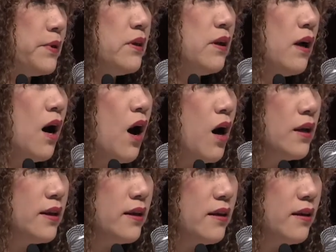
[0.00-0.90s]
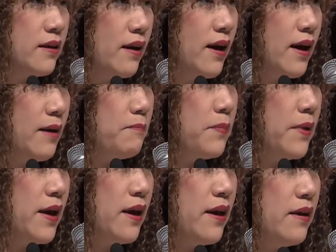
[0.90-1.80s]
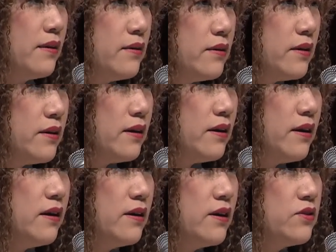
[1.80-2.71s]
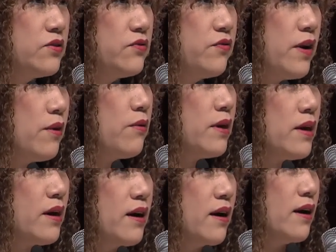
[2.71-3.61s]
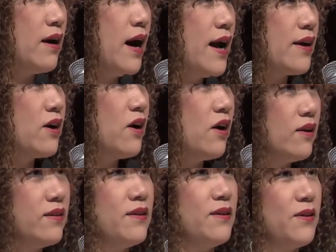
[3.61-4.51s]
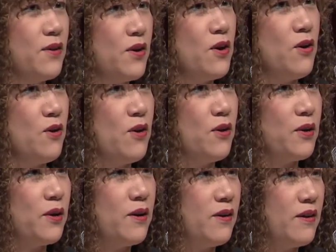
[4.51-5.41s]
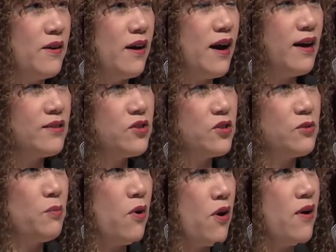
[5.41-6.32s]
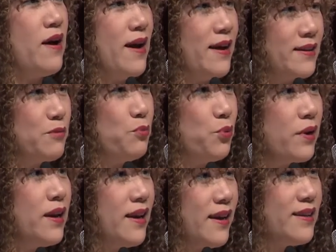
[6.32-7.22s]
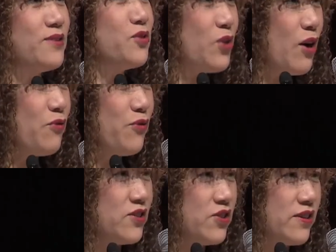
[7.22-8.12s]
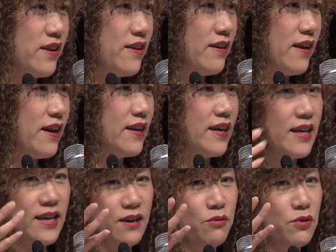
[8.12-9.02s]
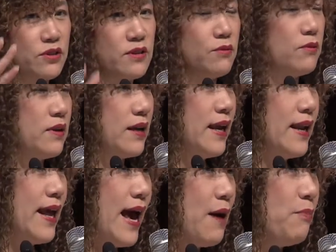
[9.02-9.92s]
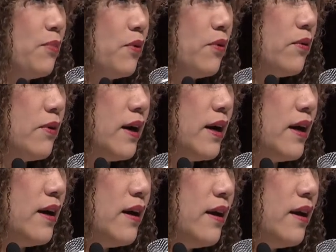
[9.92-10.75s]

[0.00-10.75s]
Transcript: Peter Hardy, uh, is very, uh, I call the smart and brilliant software engineer, and he was the one at Apple uh,